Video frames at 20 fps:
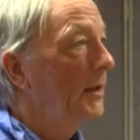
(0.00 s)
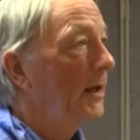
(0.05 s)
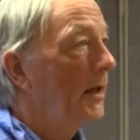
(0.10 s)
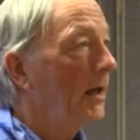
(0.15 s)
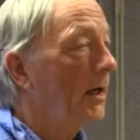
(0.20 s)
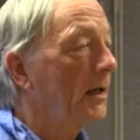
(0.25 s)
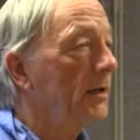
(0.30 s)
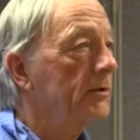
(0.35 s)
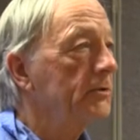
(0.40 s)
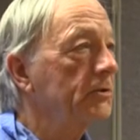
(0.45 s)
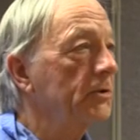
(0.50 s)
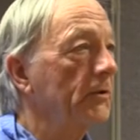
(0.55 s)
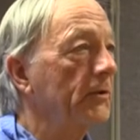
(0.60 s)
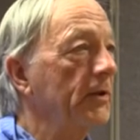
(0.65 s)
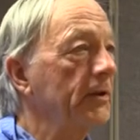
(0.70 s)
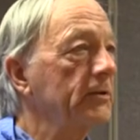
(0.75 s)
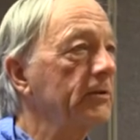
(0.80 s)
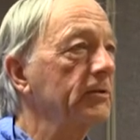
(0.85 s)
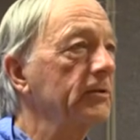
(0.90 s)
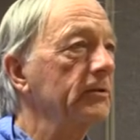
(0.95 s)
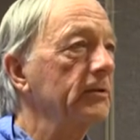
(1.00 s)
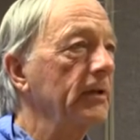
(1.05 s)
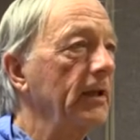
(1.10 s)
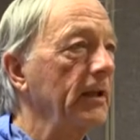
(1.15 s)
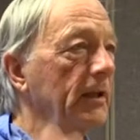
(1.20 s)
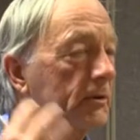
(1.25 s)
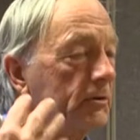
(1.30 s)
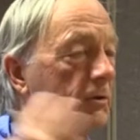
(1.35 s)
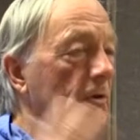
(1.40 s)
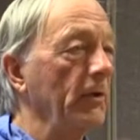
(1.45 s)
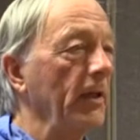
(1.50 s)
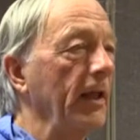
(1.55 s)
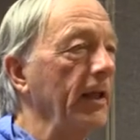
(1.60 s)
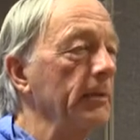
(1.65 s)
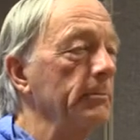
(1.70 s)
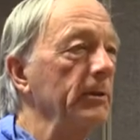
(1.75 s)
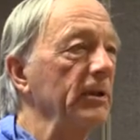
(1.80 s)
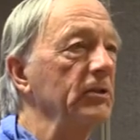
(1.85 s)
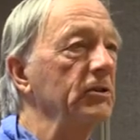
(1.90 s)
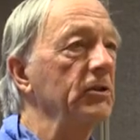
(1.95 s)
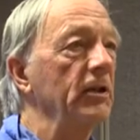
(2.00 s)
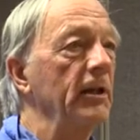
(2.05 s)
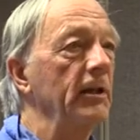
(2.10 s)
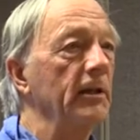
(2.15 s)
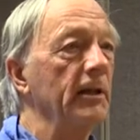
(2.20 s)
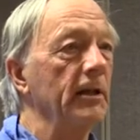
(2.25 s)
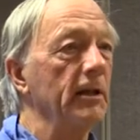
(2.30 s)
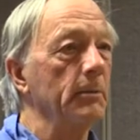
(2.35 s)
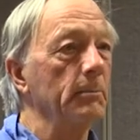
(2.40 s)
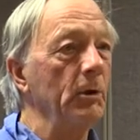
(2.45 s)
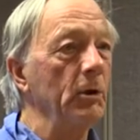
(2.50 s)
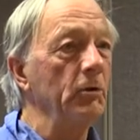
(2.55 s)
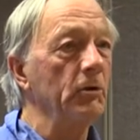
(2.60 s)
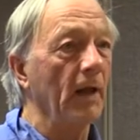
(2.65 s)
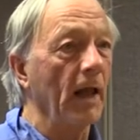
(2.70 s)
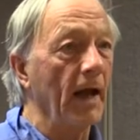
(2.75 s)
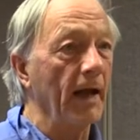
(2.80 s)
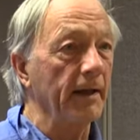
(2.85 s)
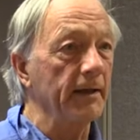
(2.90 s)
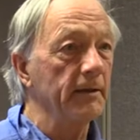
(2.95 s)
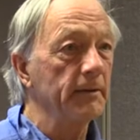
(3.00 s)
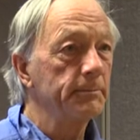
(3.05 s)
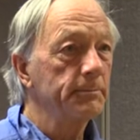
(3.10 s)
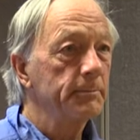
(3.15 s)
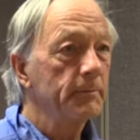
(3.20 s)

Uh, so this so they can be seen in the moonlight.